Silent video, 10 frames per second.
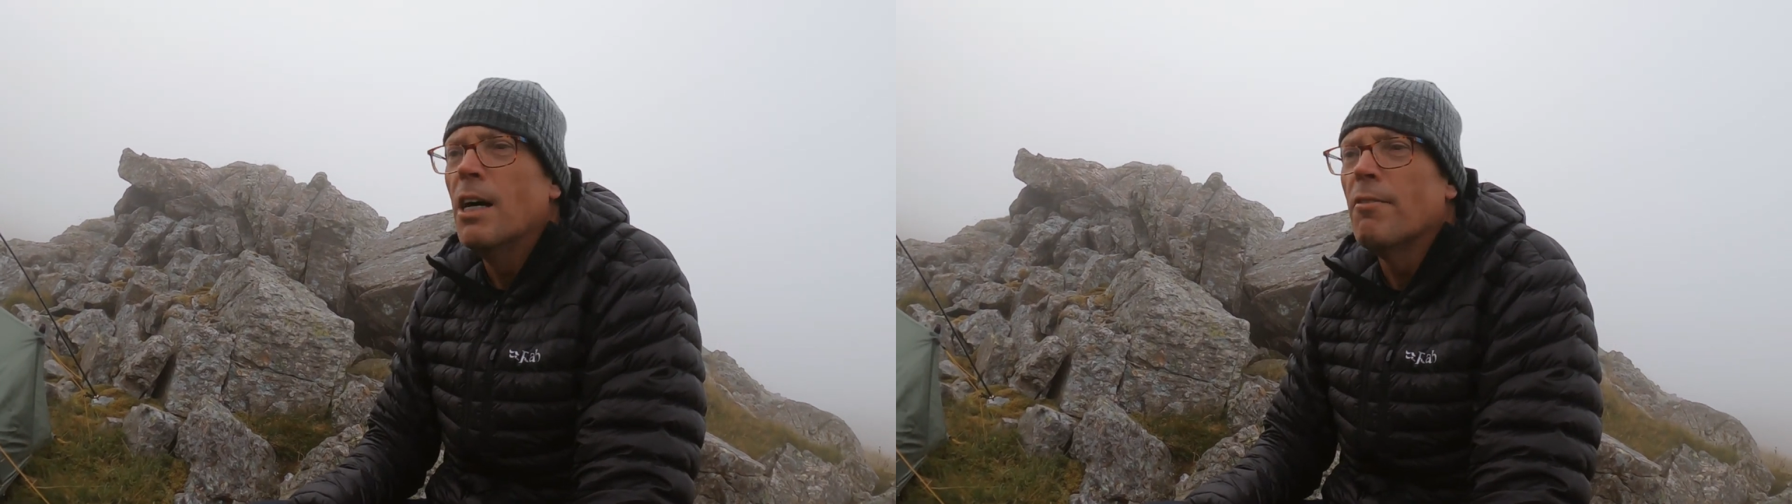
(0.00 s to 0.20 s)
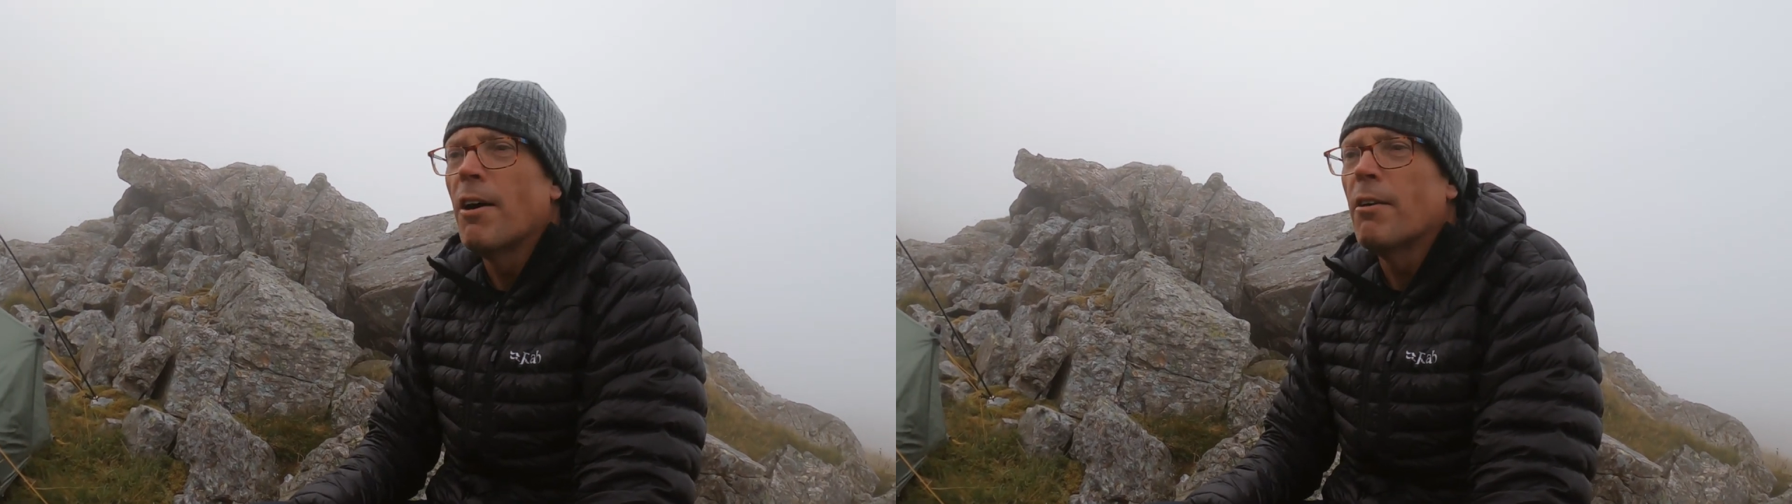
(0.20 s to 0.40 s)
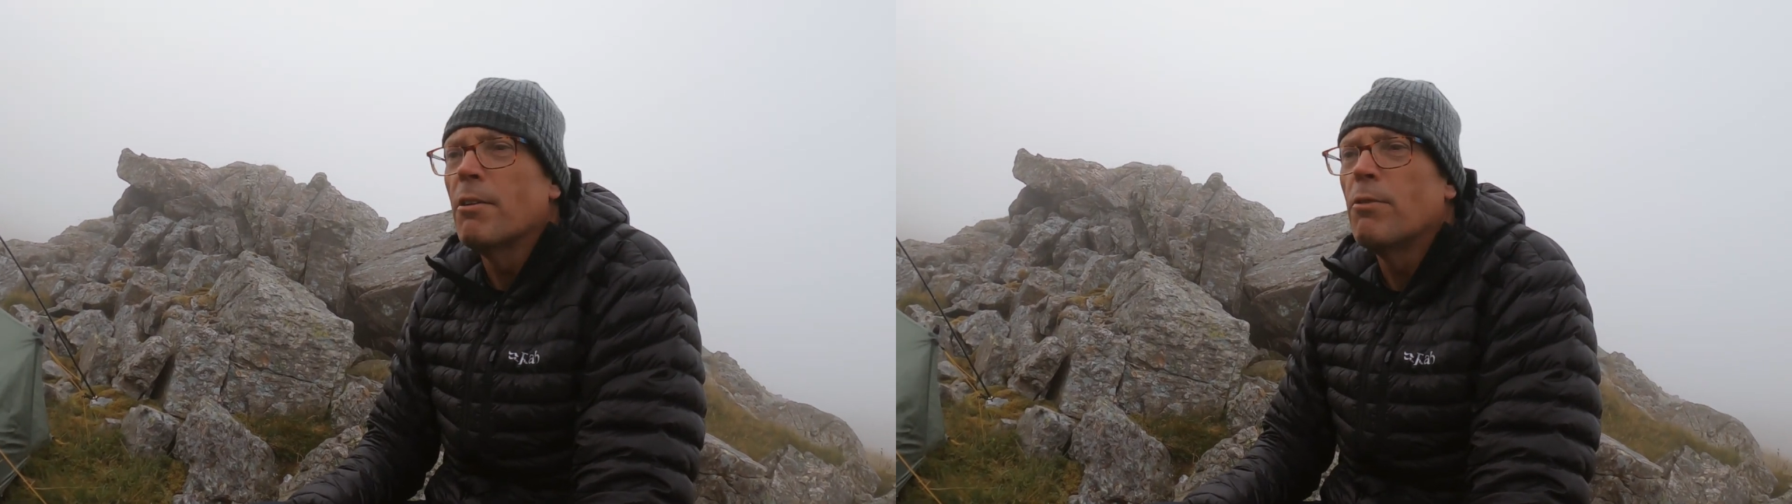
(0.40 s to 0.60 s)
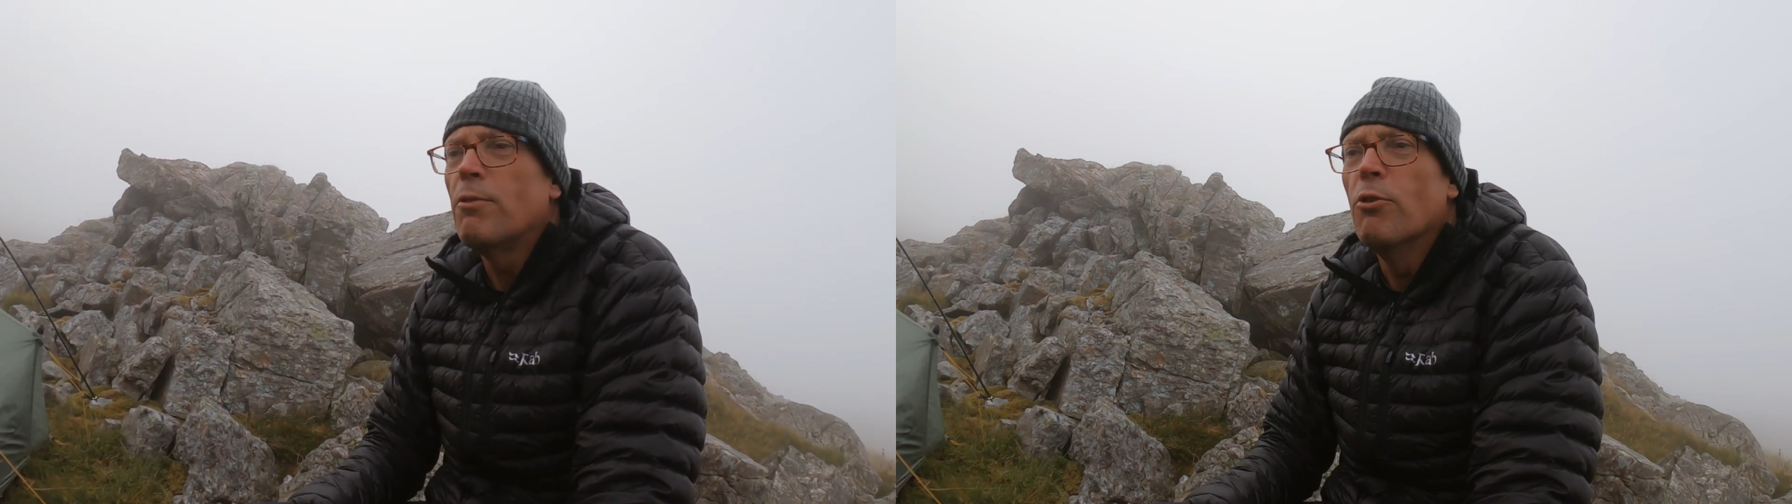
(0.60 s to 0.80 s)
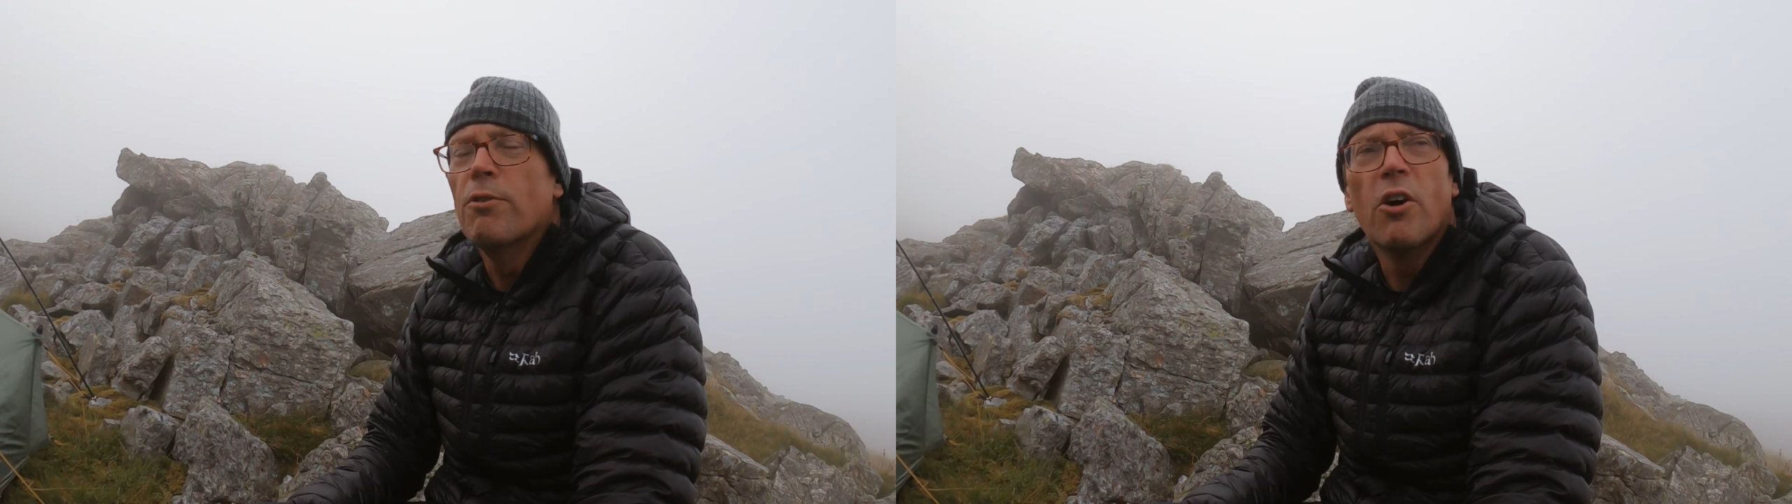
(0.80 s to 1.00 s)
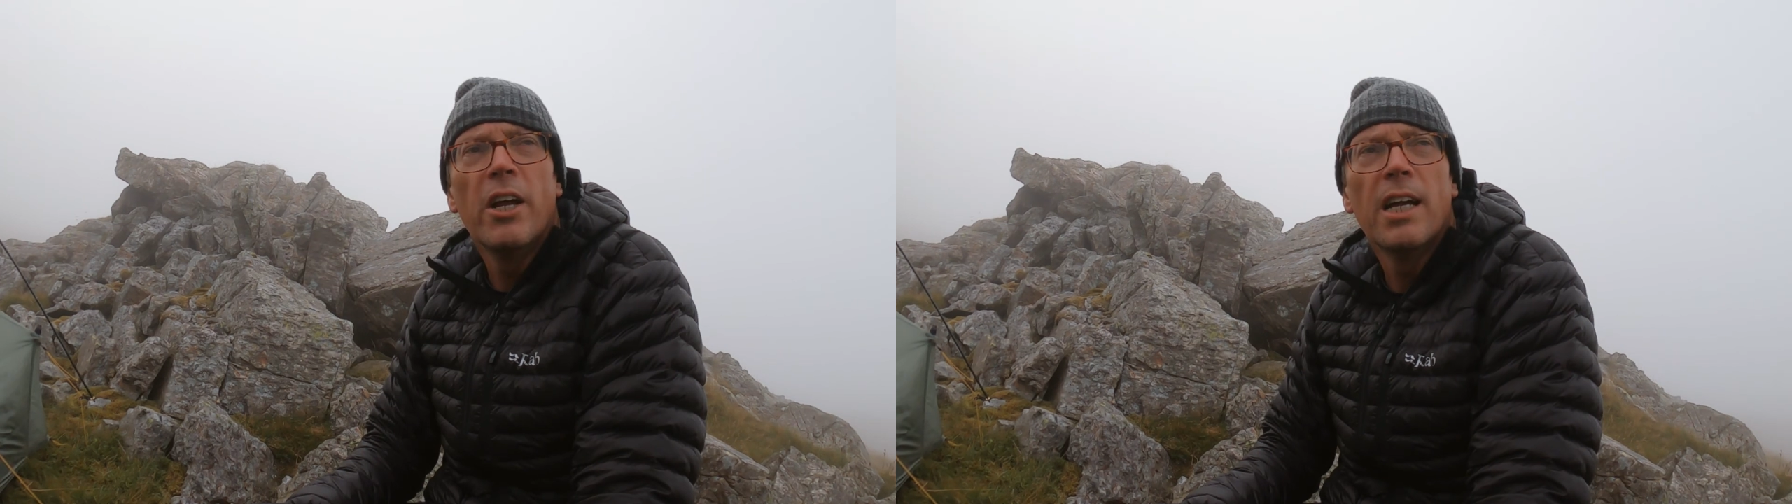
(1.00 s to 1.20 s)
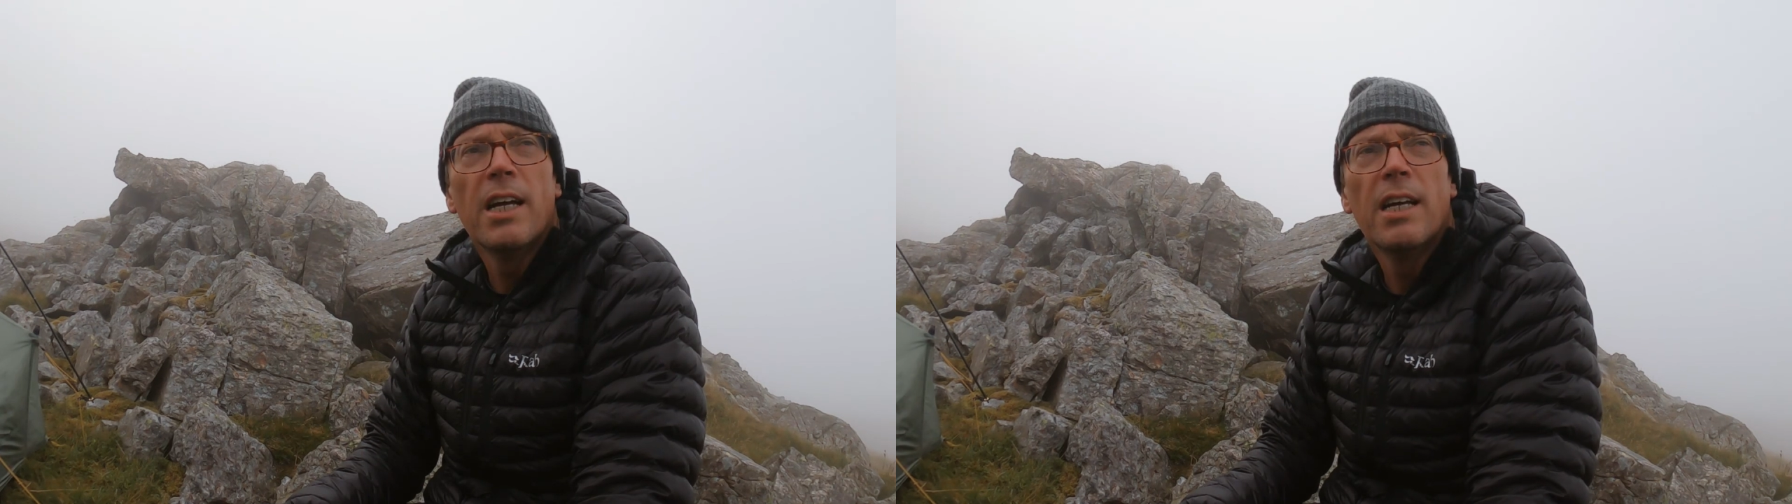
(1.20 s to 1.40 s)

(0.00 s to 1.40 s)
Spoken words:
of Arun Fawddwy.